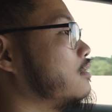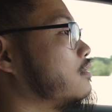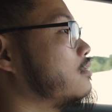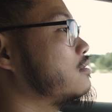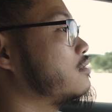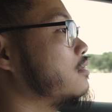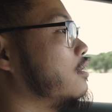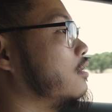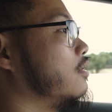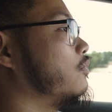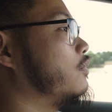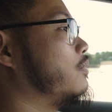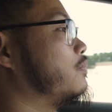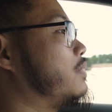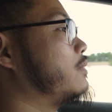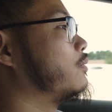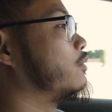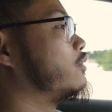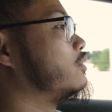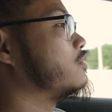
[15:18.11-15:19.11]
So when
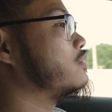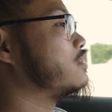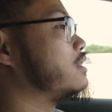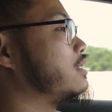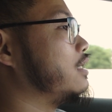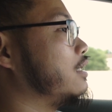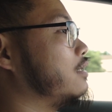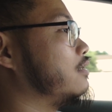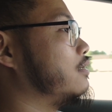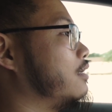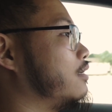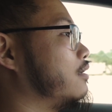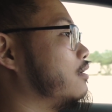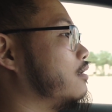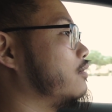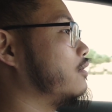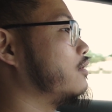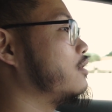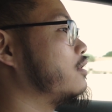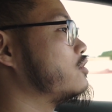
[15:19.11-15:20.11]
people do see it,
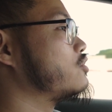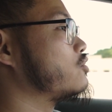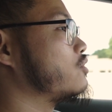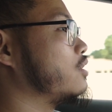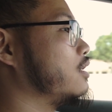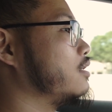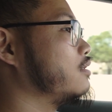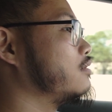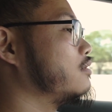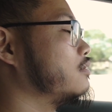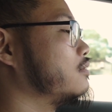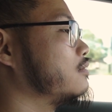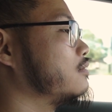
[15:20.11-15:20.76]
they're intrigued.